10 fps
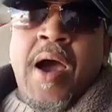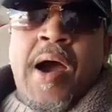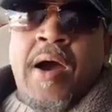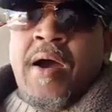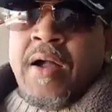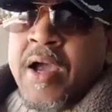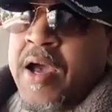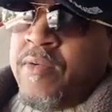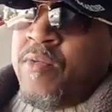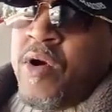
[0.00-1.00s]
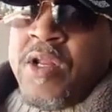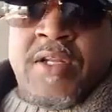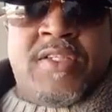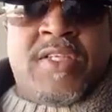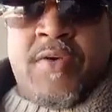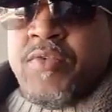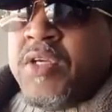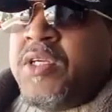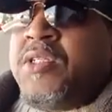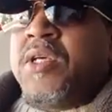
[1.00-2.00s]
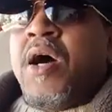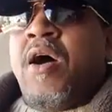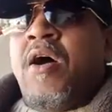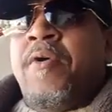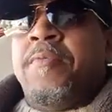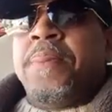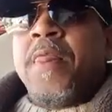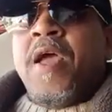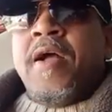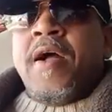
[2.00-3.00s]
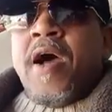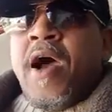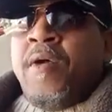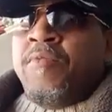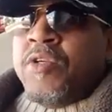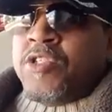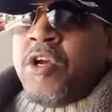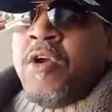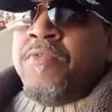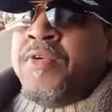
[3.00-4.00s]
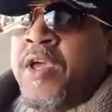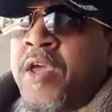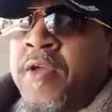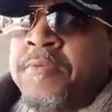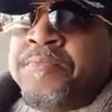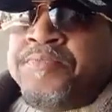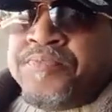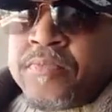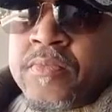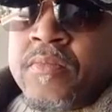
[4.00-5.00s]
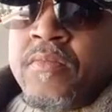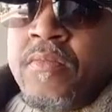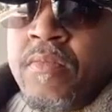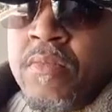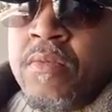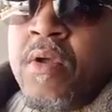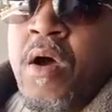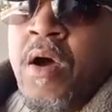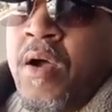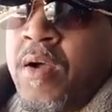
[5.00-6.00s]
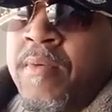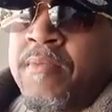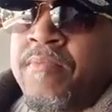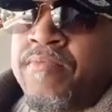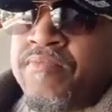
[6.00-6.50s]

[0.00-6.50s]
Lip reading: I got one in the 70s. I'm reserving the